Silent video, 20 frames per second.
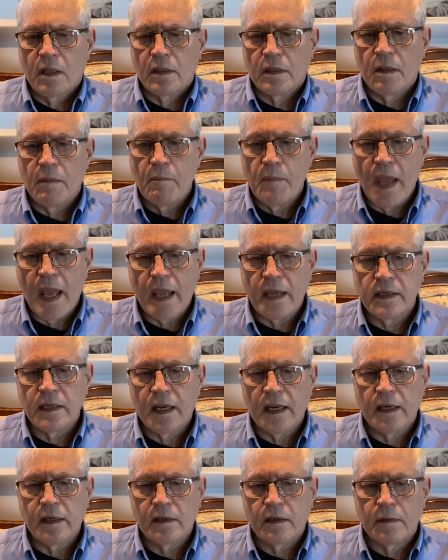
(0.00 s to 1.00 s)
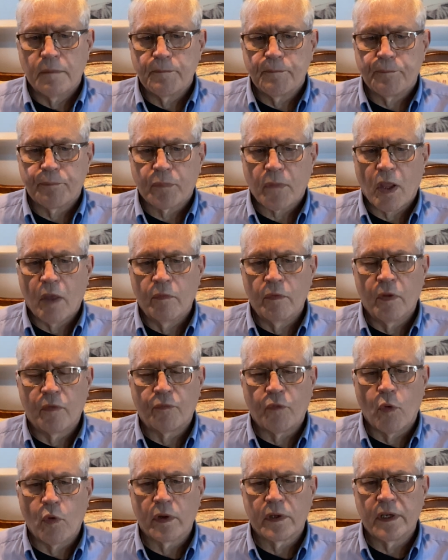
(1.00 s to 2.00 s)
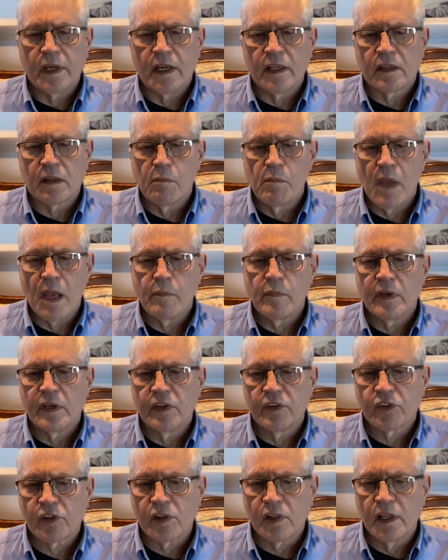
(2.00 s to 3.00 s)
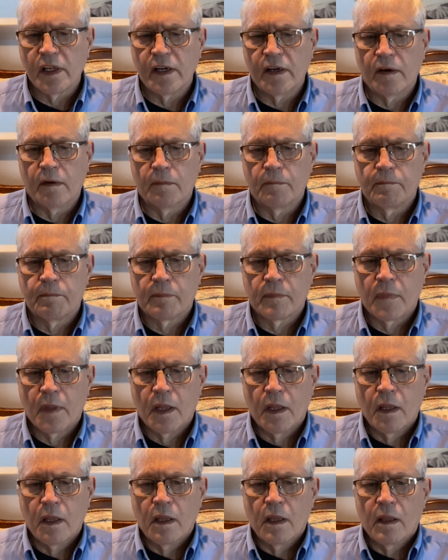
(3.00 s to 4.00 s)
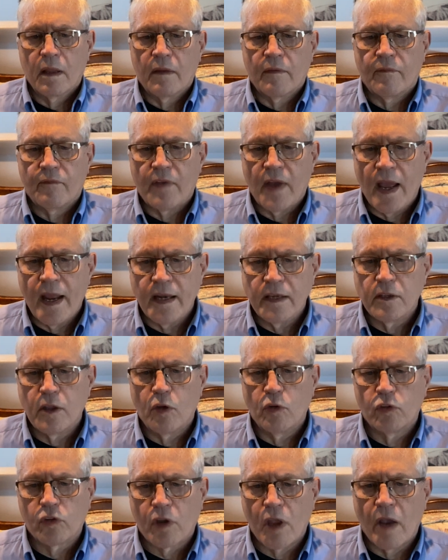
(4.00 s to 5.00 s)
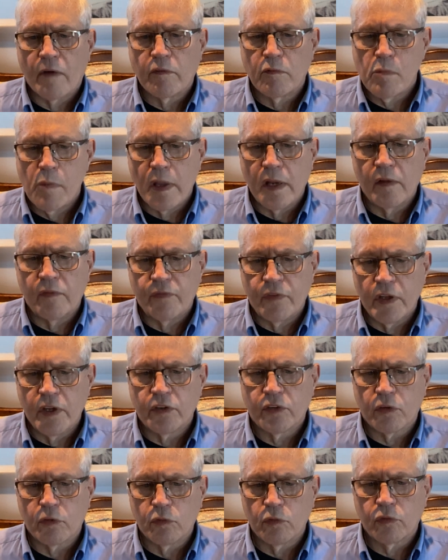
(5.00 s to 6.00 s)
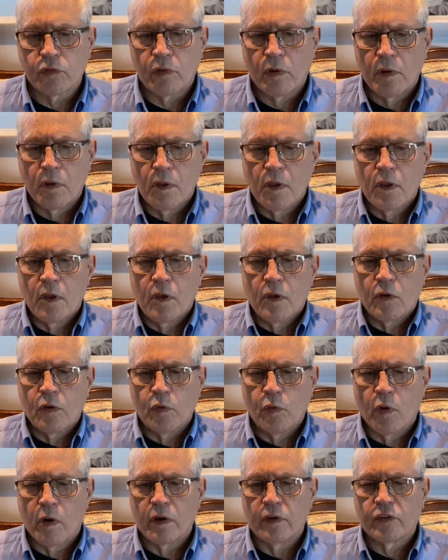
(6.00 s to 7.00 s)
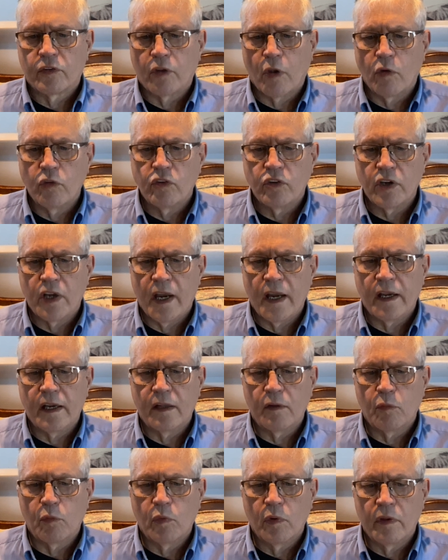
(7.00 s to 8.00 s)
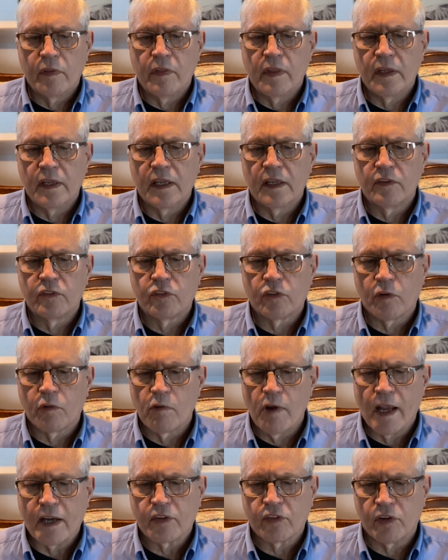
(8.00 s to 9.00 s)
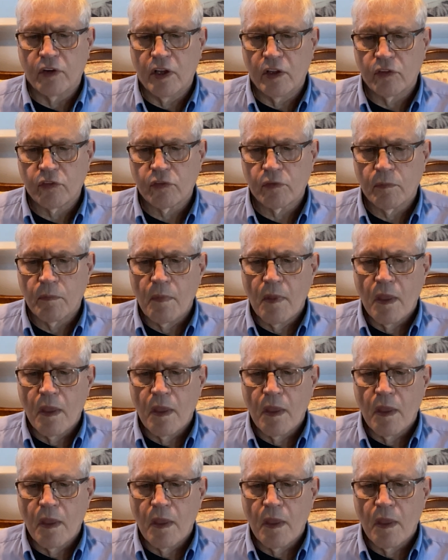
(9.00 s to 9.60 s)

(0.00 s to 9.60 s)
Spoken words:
The mandate of the 14th Amendment is clear. Find those government officials who are associated with the insurrectionists